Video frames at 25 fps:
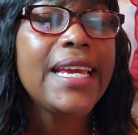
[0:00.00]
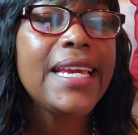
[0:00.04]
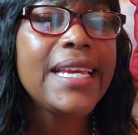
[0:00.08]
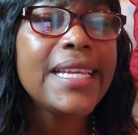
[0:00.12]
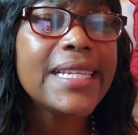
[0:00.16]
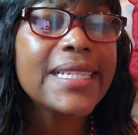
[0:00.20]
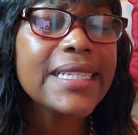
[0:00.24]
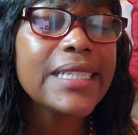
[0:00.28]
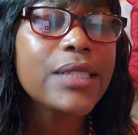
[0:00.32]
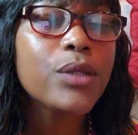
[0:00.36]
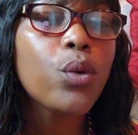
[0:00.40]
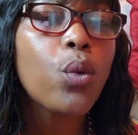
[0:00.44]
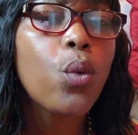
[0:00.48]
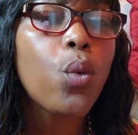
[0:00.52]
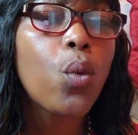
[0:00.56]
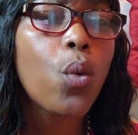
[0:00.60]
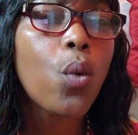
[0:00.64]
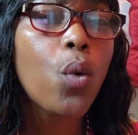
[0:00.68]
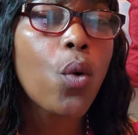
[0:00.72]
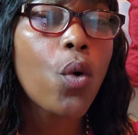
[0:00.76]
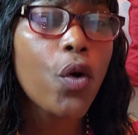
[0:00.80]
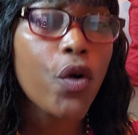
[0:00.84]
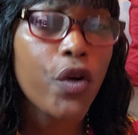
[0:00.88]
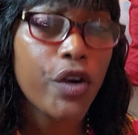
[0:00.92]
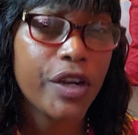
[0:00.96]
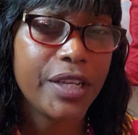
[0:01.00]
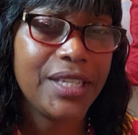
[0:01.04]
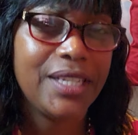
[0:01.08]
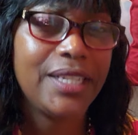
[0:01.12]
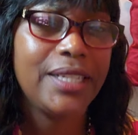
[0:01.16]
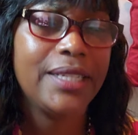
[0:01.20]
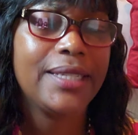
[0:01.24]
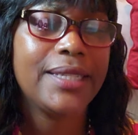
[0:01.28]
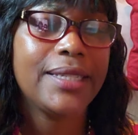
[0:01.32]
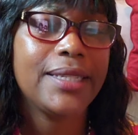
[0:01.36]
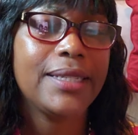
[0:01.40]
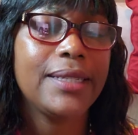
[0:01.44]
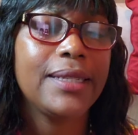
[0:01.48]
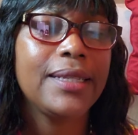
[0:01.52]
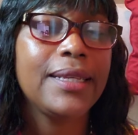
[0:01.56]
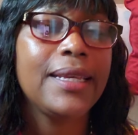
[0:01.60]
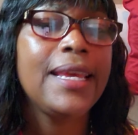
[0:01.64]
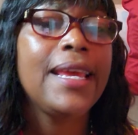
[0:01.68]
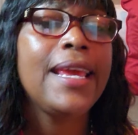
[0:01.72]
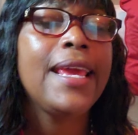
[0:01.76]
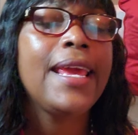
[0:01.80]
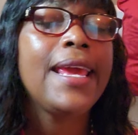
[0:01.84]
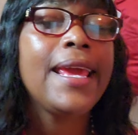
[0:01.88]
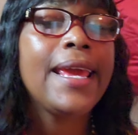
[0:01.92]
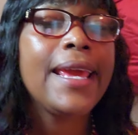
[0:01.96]
Is it worth it?
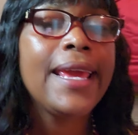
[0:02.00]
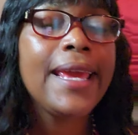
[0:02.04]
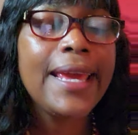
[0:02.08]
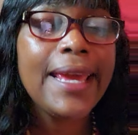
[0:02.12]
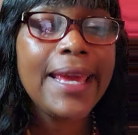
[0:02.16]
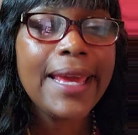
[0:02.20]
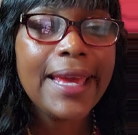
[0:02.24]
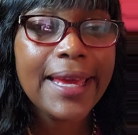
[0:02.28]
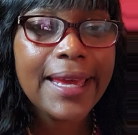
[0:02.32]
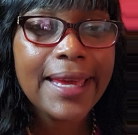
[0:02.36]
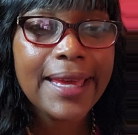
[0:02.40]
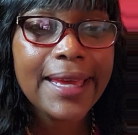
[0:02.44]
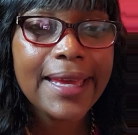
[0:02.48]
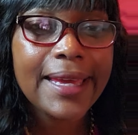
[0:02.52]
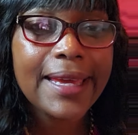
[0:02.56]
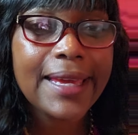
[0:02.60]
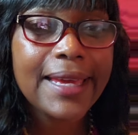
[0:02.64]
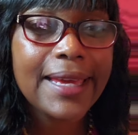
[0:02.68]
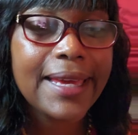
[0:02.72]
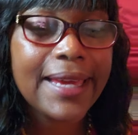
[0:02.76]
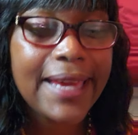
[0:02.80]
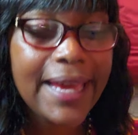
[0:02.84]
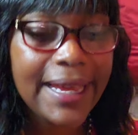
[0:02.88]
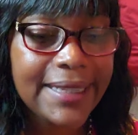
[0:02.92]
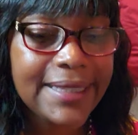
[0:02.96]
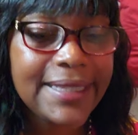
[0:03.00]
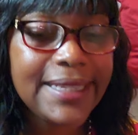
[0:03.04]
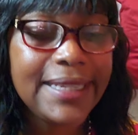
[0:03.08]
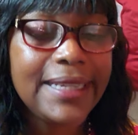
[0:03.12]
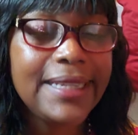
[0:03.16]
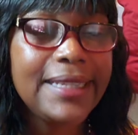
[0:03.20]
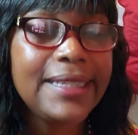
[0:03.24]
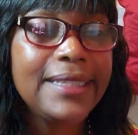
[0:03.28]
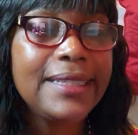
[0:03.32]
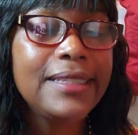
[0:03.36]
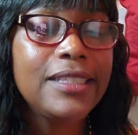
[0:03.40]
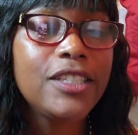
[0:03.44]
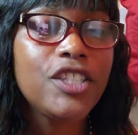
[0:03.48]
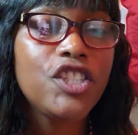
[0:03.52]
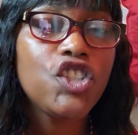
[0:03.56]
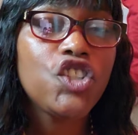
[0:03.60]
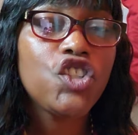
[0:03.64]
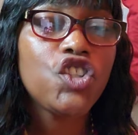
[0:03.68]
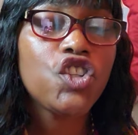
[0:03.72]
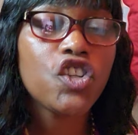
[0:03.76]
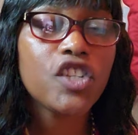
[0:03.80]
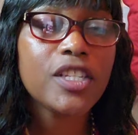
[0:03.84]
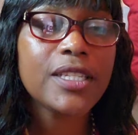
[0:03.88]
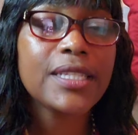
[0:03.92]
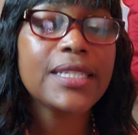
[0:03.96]
Getting
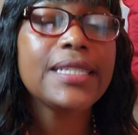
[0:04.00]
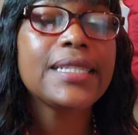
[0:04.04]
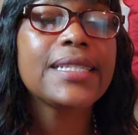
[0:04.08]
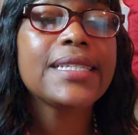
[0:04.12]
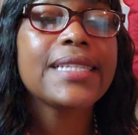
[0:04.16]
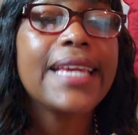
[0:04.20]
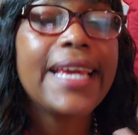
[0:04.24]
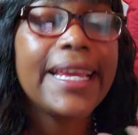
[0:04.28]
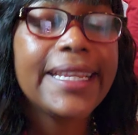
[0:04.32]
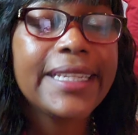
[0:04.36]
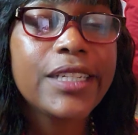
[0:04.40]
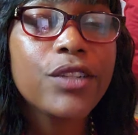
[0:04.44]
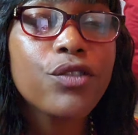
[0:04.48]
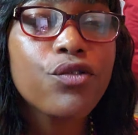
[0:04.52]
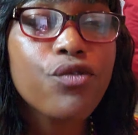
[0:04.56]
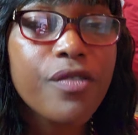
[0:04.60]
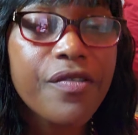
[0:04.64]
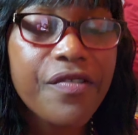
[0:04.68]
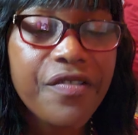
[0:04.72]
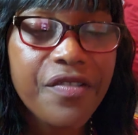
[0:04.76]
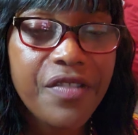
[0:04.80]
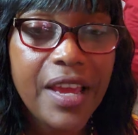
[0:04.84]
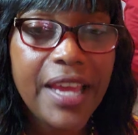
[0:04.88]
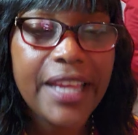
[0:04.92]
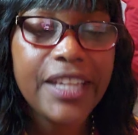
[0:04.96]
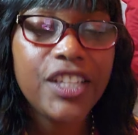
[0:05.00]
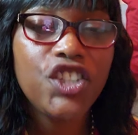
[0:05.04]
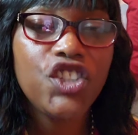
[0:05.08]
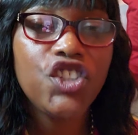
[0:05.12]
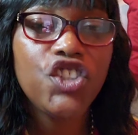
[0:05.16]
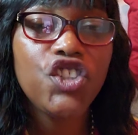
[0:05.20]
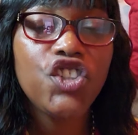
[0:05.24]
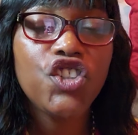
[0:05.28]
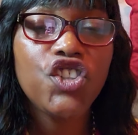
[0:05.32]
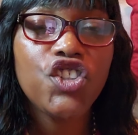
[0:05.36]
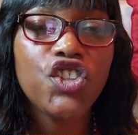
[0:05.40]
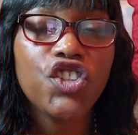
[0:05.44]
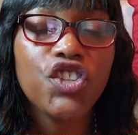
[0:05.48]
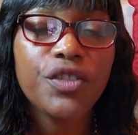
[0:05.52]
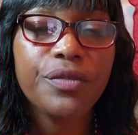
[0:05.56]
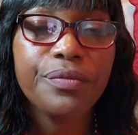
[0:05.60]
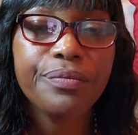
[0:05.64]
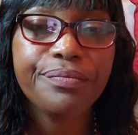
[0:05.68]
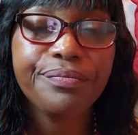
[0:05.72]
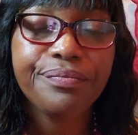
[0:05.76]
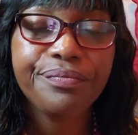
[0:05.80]
justice, getting revenge,